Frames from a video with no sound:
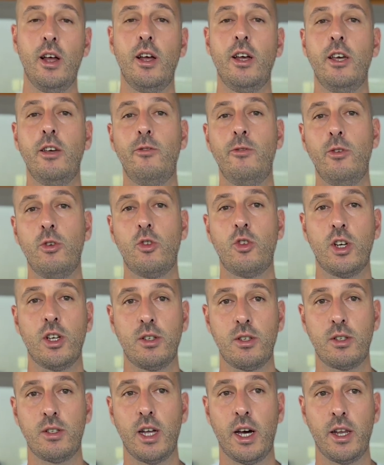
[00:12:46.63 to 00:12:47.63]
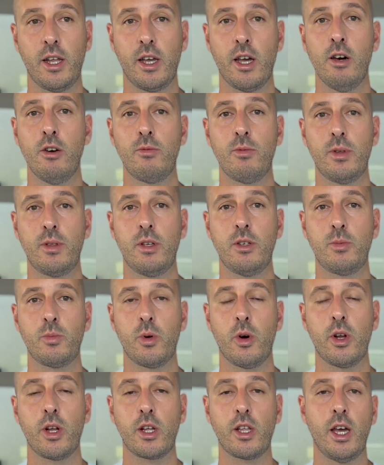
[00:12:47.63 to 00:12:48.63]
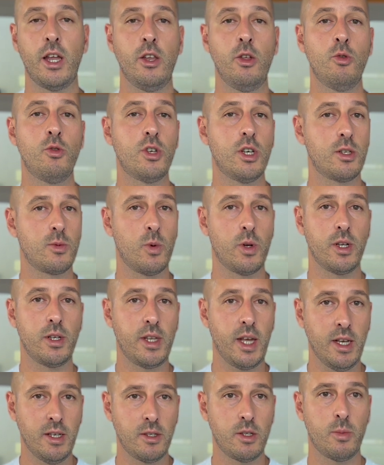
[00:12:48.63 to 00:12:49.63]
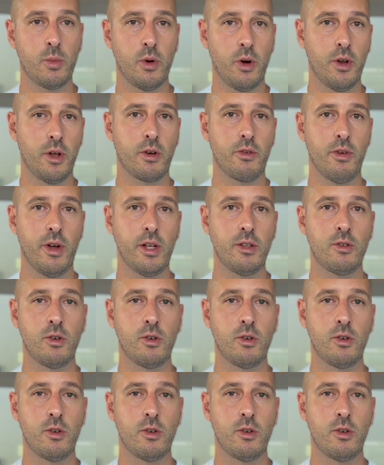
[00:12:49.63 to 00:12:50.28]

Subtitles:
if you're just starting out with this product and you just want to test the product, right?